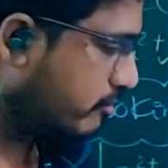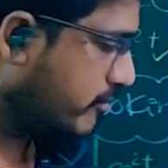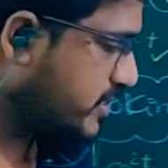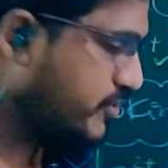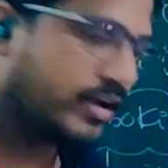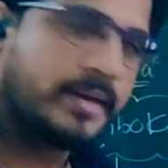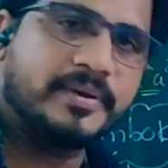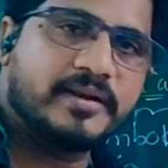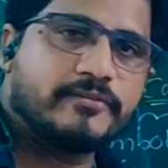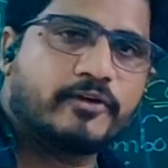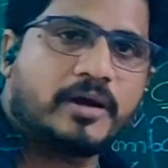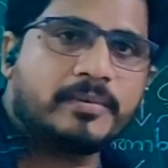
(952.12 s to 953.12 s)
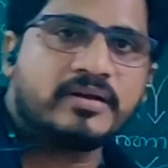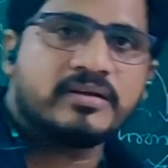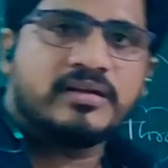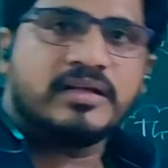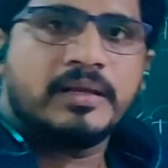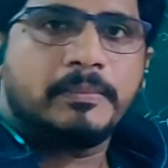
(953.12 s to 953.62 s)
Once fibrin formed,
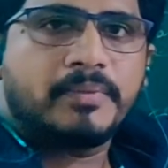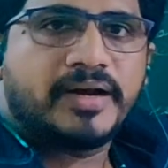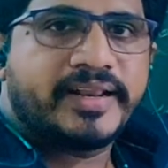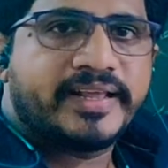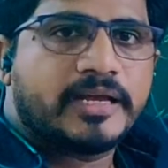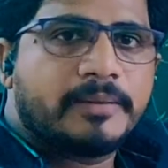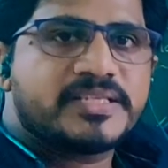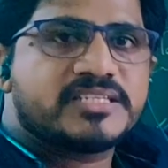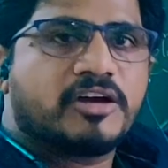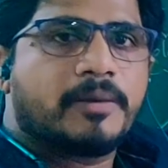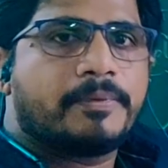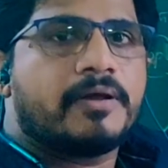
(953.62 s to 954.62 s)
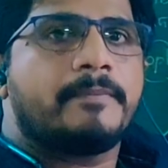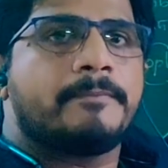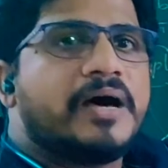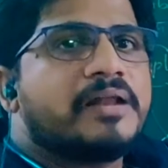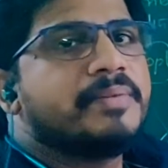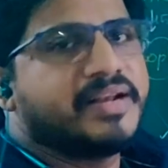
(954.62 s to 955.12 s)
bleeding can be stopped
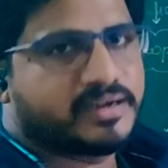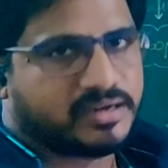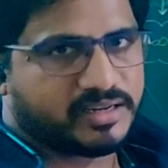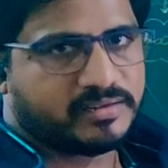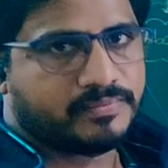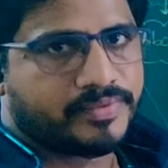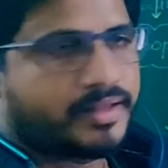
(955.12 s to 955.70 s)
permanently.